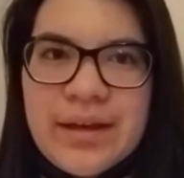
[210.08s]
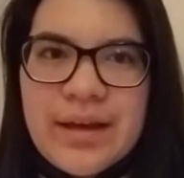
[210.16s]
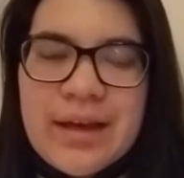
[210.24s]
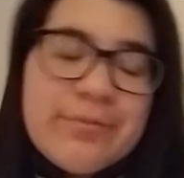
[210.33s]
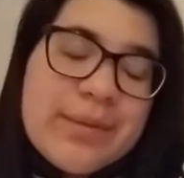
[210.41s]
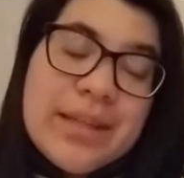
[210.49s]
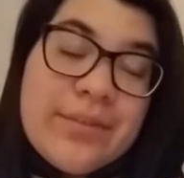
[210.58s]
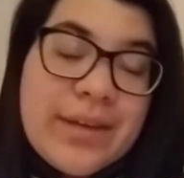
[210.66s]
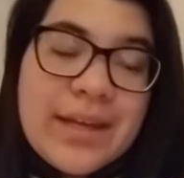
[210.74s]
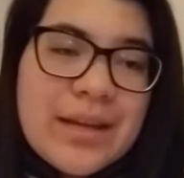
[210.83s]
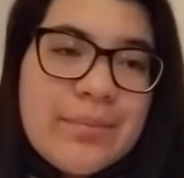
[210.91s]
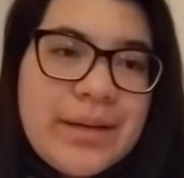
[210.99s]
I've been living
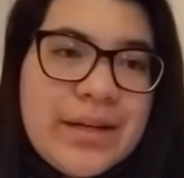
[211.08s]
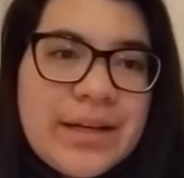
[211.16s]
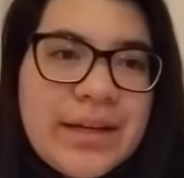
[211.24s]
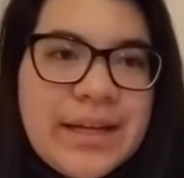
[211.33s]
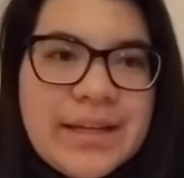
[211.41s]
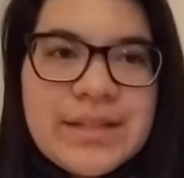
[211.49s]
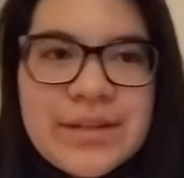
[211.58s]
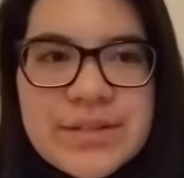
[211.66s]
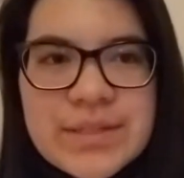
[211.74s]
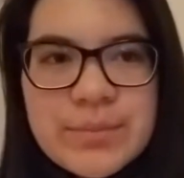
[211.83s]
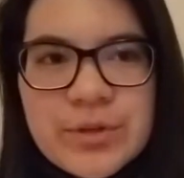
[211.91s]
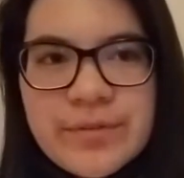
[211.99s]
it up here, getting to know
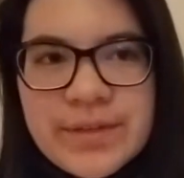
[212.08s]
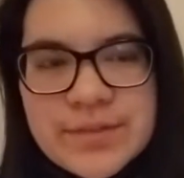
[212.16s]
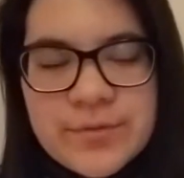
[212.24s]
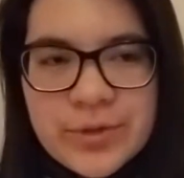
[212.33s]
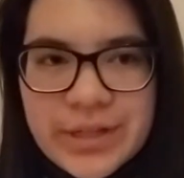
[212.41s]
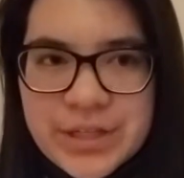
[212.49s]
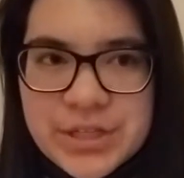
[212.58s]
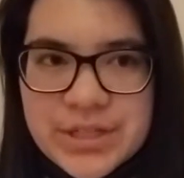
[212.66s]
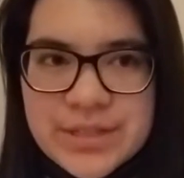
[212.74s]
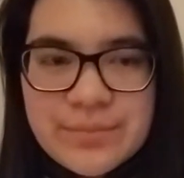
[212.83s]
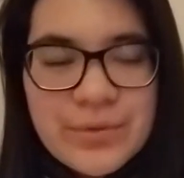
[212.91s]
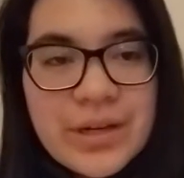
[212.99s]
some more of these 4-H'ers
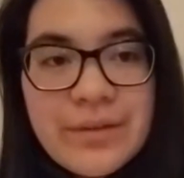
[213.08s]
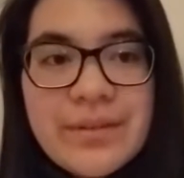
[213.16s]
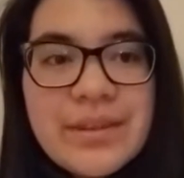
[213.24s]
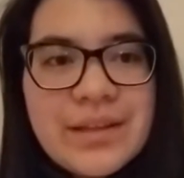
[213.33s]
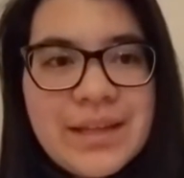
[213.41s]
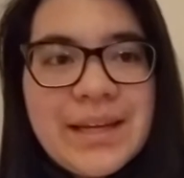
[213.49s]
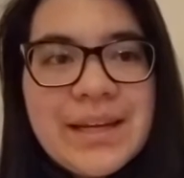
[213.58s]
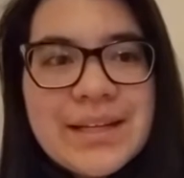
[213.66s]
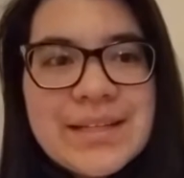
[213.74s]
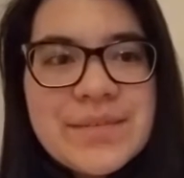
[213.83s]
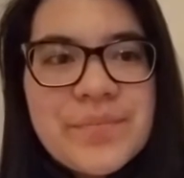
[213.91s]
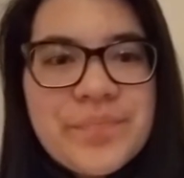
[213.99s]
and working with their
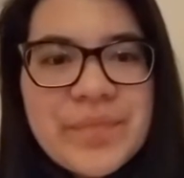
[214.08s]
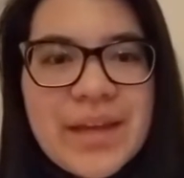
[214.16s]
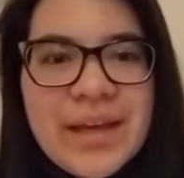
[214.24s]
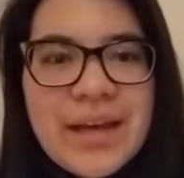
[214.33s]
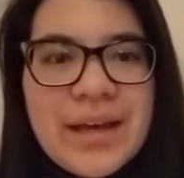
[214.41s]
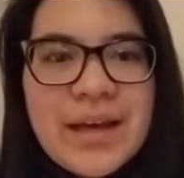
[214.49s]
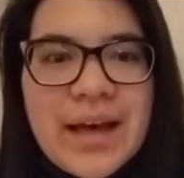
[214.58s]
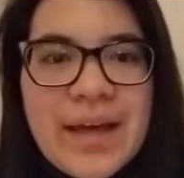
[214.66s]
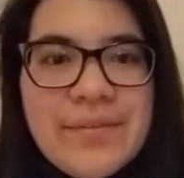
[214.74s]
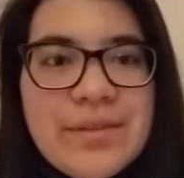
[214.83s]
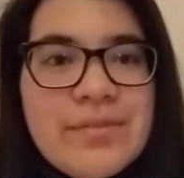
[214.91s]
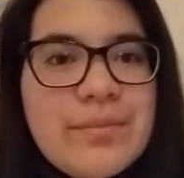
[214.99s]
leaders. I've
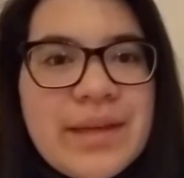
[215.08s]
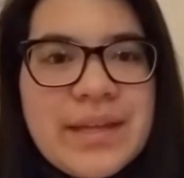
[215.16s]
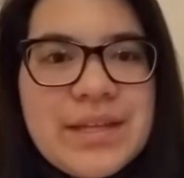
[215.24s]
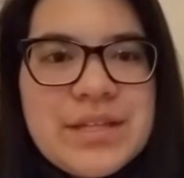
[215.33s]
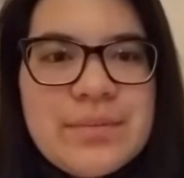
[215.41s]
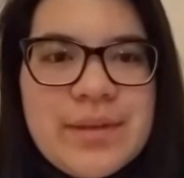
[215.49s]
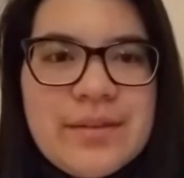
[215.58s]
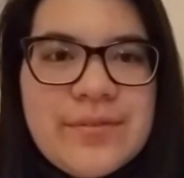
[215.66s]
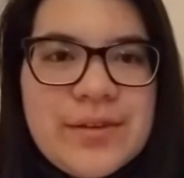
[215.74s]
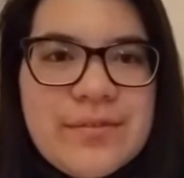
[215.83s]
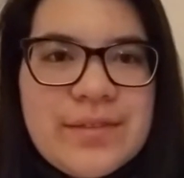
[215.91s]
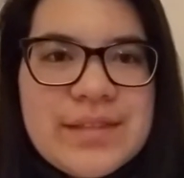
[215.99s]
even managed to meet a few
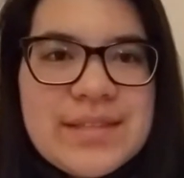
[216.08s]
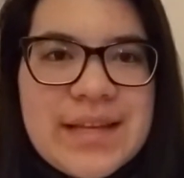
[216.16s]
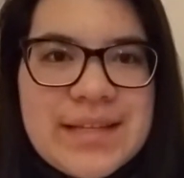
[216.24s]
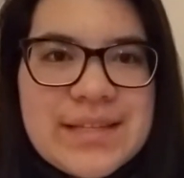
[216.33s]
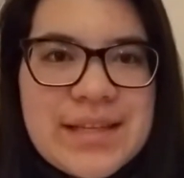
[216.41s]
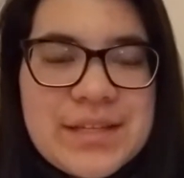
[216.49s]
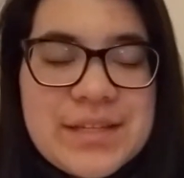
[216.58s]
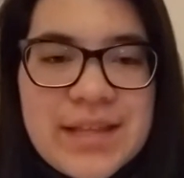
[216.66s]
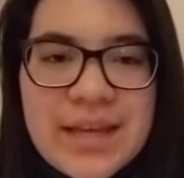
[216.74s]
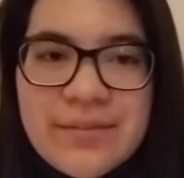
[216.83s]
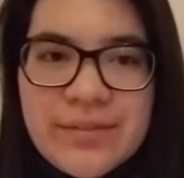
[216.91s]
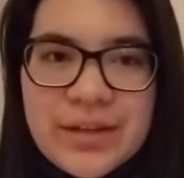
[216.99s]
of the state's
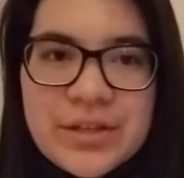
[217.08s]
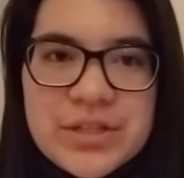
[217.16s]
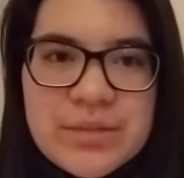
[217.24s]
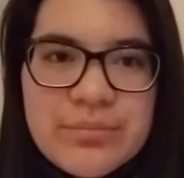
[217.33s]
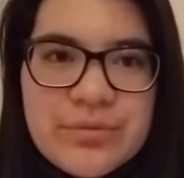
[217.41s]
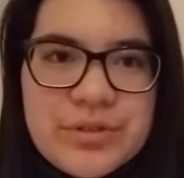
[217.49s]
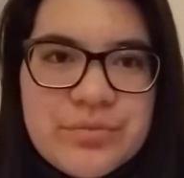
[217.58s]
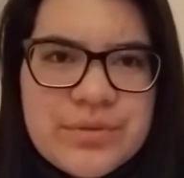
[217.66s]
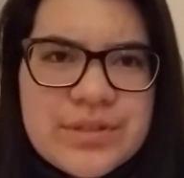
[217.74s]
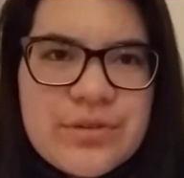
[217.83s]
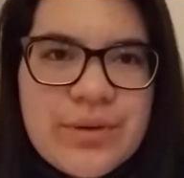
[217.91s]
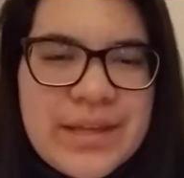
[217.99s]
legislative leadership, which was
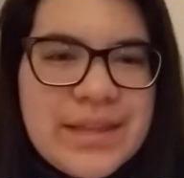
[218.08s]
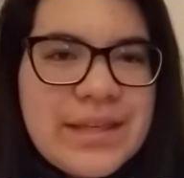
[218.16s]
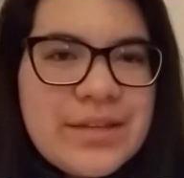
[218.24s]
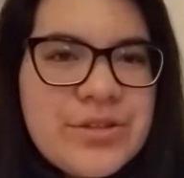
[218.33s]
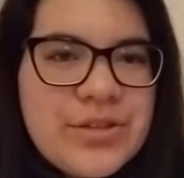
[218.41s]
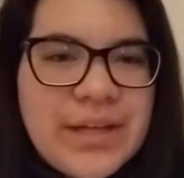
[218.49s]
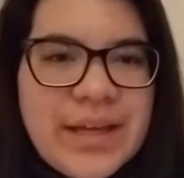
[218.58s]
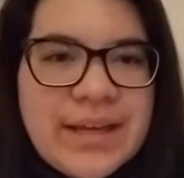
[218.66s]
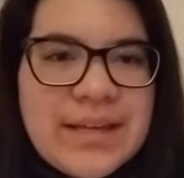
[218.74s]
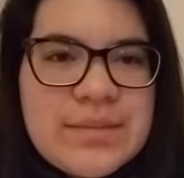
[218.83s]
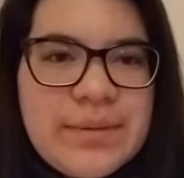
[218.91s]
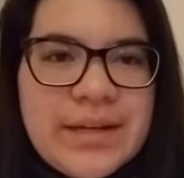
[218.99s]
quite the intriguing
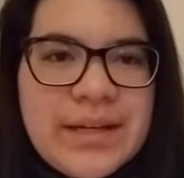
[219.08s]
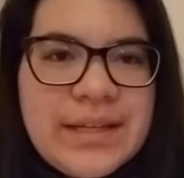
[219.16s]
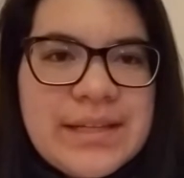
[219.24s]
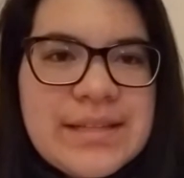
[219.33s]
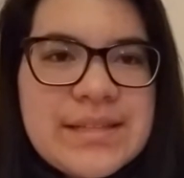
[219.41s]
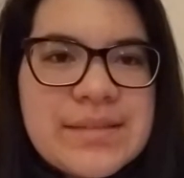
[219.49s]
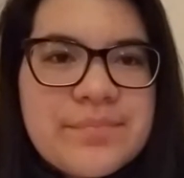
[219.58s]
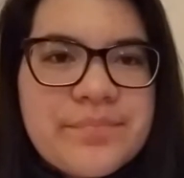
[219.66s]
experience.